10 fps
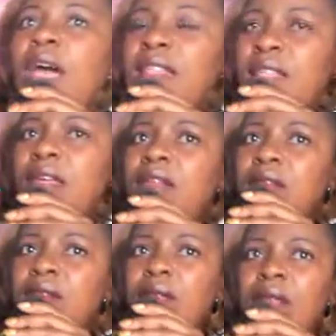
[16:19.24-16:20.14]
I think
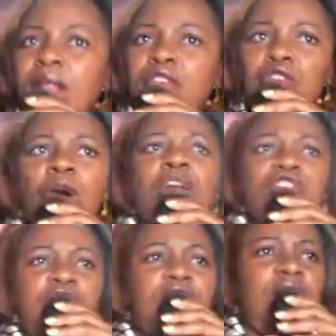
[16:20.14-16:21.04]

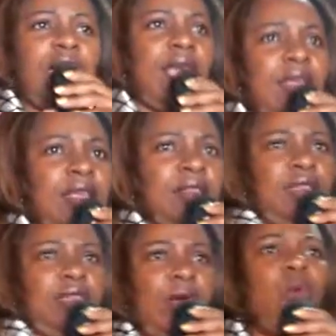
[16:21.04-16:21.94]
George is, an,
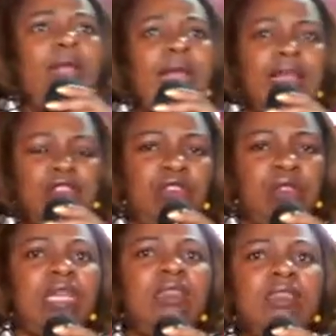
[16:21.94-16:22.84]
is, is a witness
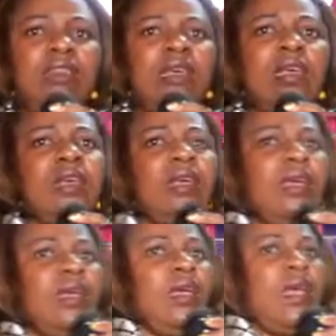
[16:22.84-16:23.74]
to this.
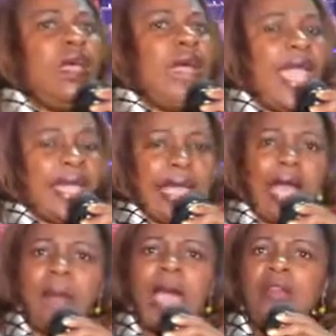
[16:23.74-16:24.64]
I
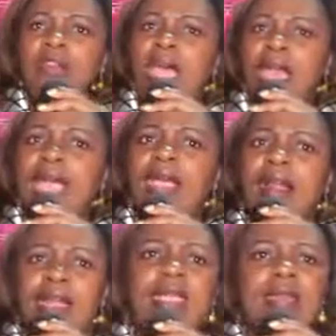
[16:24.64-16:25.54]
come out and
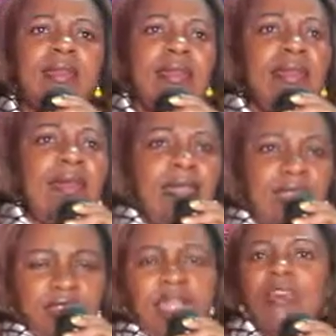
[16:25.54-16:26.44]
I clean
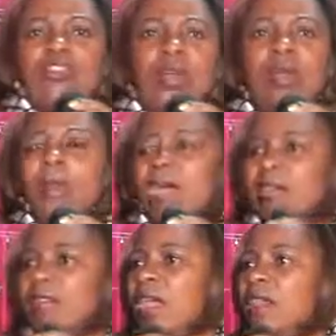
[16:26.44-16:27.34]
sanctuary
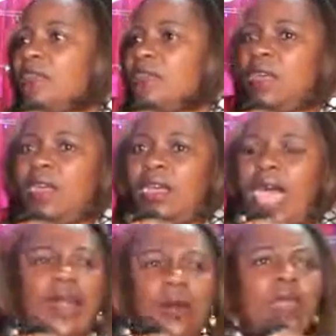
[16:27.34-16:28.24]
myself.
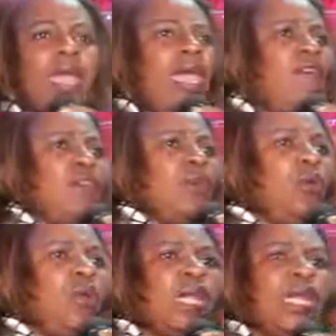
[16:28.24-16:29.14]
I don't care if you
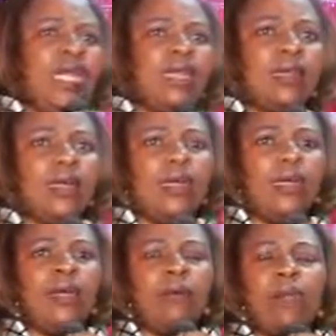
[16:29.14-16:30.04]
don't clean it
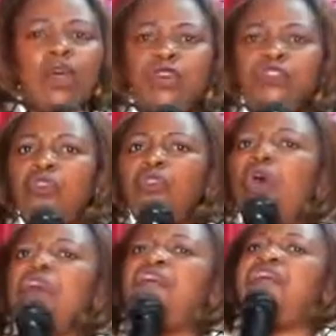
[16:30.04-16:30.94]
because you
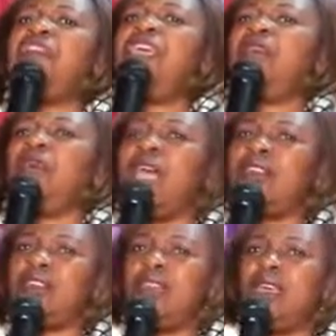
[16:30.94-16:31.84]
don't feel
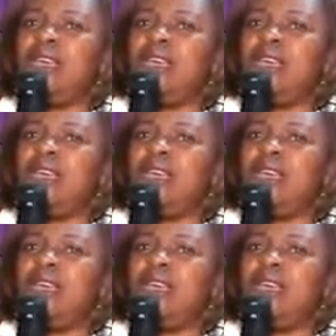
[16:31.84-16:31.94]
you're,